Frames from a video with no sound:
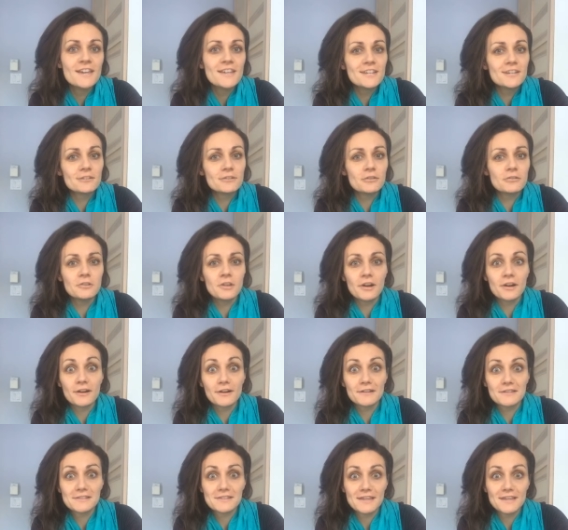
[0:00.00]
you're no longer
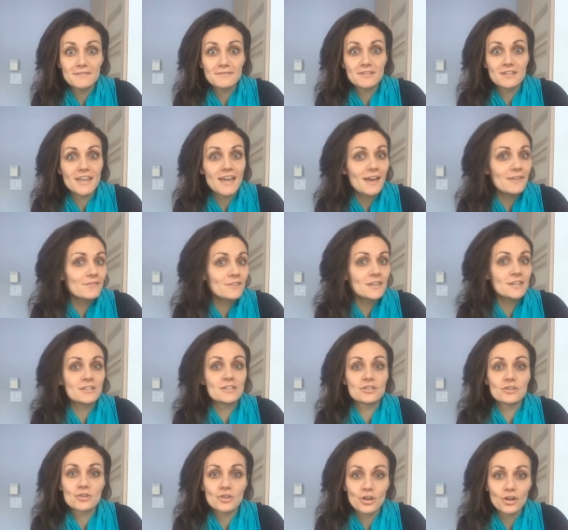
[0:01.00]
a slave to caffeine,
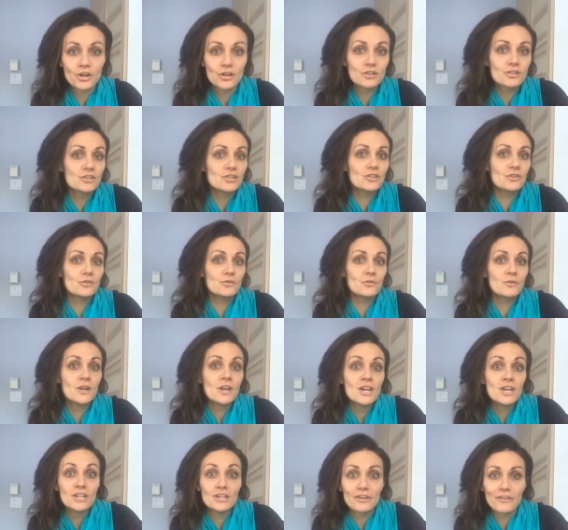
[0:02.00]
to sugar, to
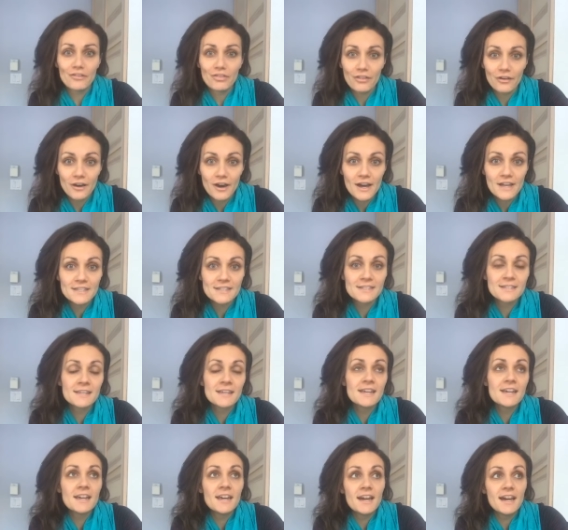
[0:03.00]
your thoughts.
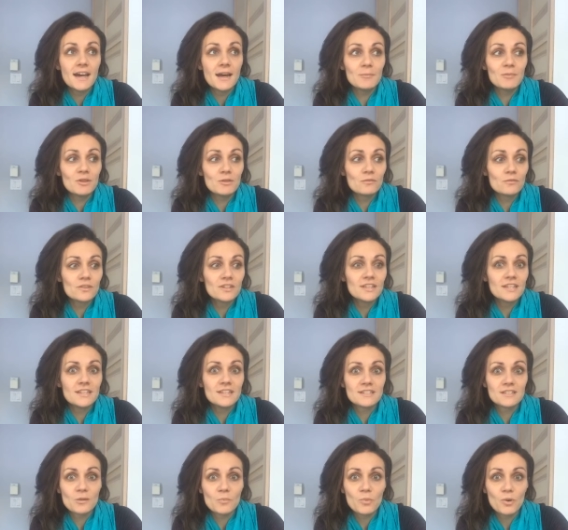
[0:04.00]
It really
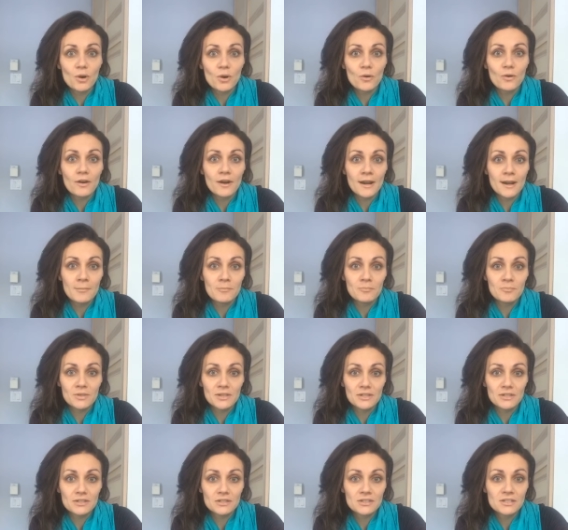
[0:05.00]
is a program
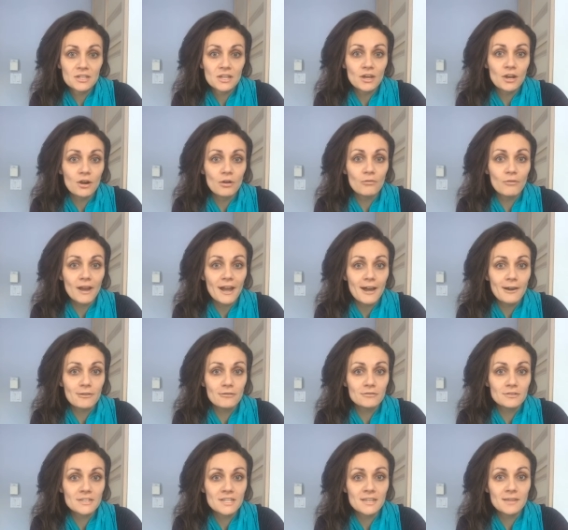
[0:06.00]
built
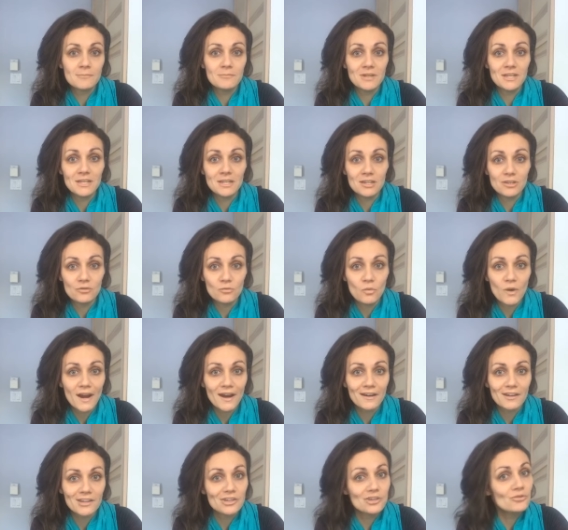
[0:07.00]
around meeting you where
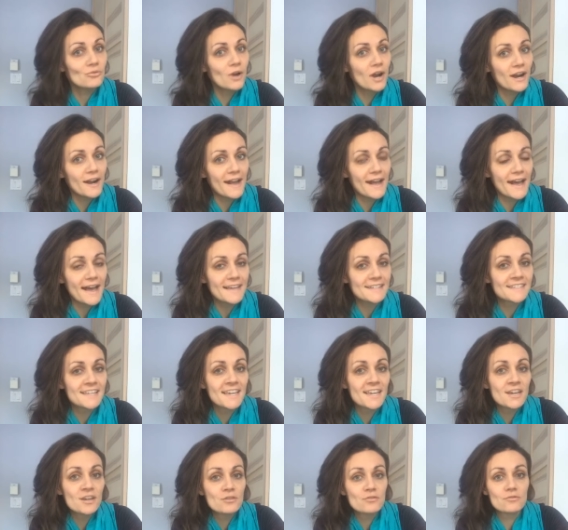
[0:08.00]
you are at
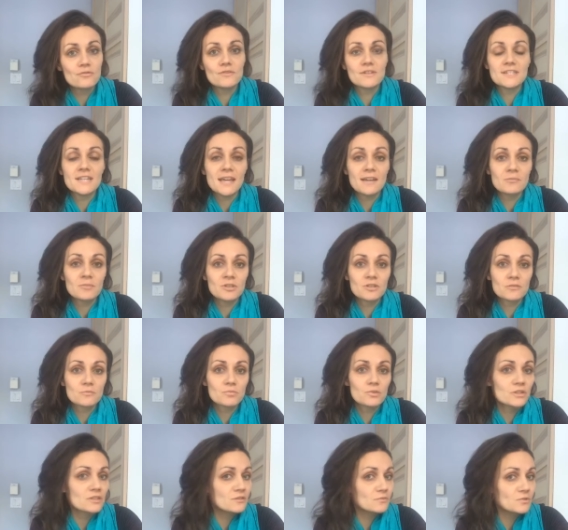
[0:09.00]
through the 10
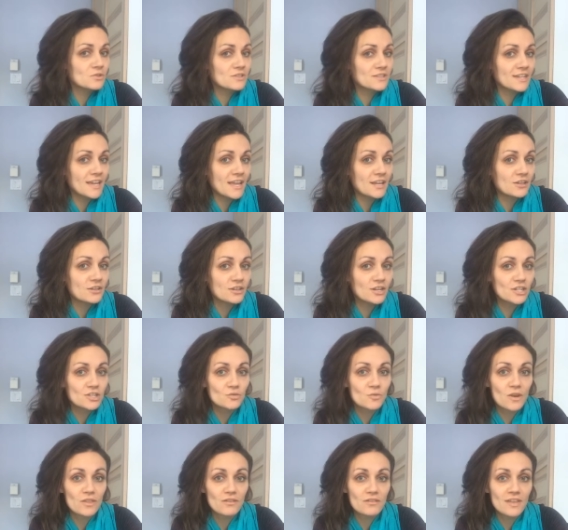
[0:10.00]
principles to get nourished,
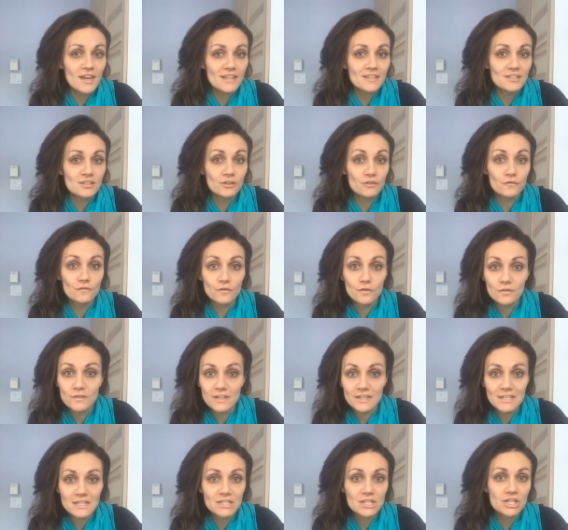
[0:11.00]
whether that's your food that
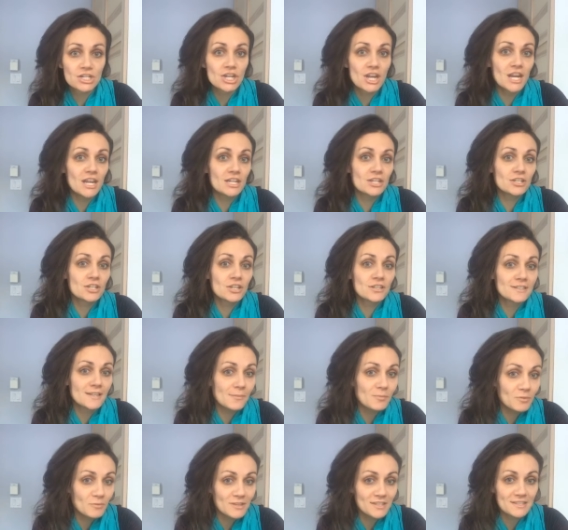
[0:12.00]
needs to change,
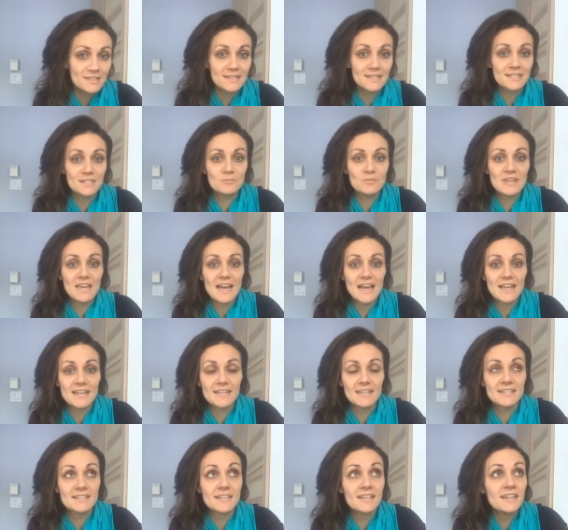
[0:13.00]
supplements that need to be
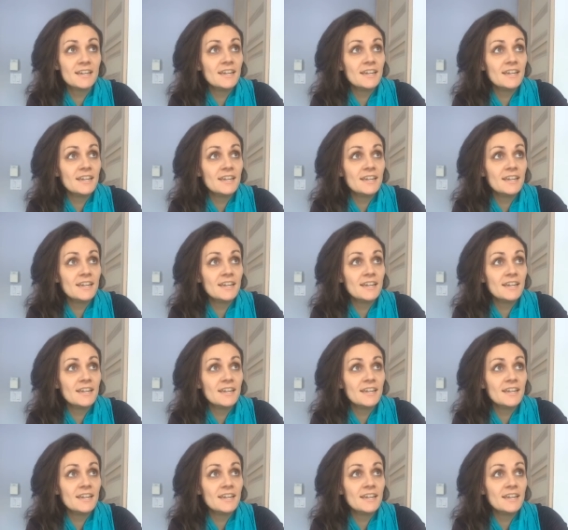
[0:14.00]
added,